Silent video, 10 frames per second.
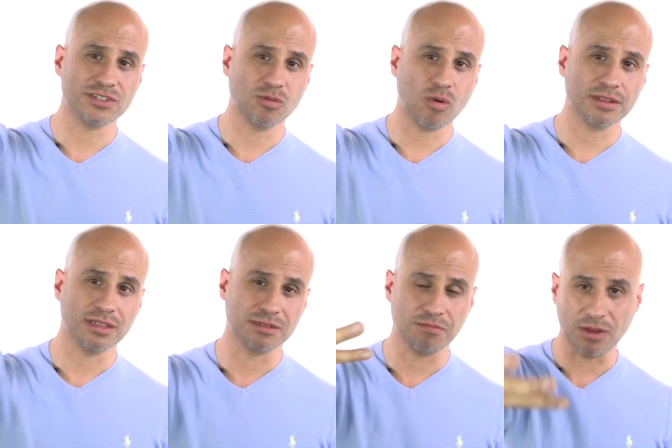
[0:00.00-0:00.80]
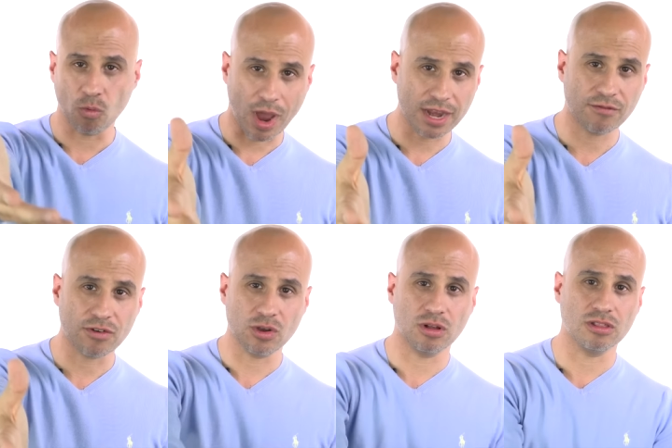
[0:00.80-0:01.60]
that you want that's been waiting
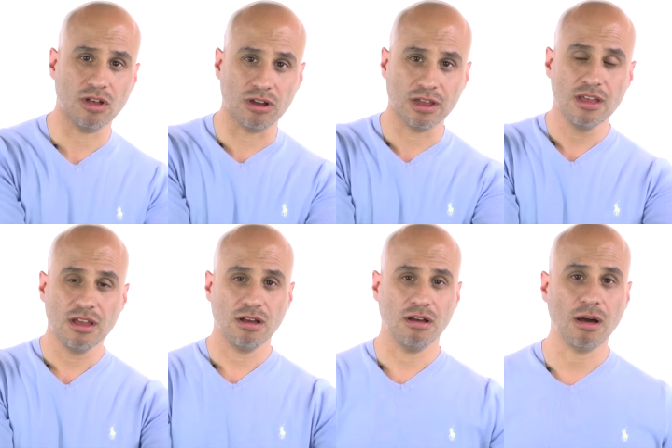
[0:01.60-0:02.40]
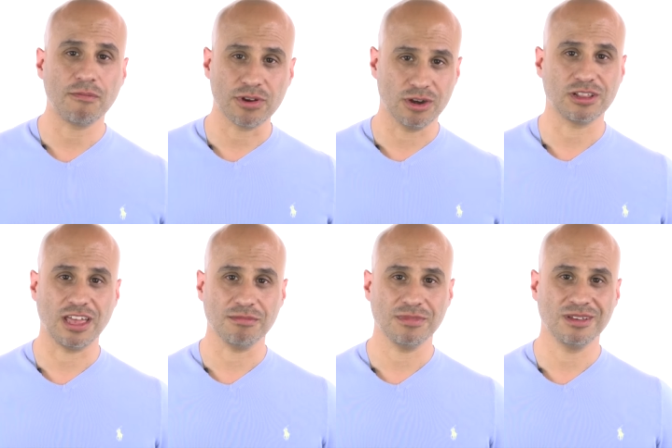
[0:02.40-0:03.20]
for you all along, up for you to
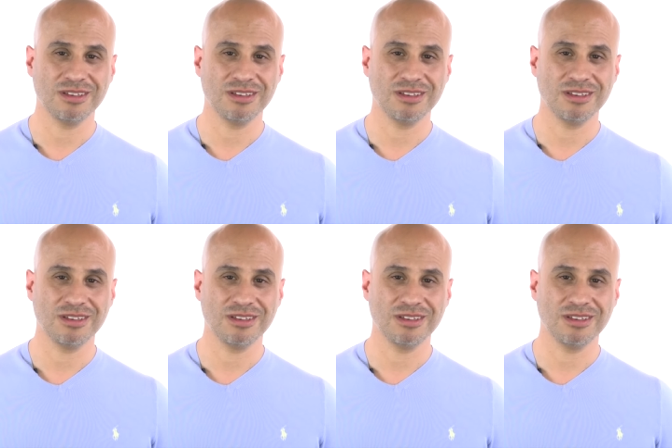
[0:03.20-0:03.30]
claim.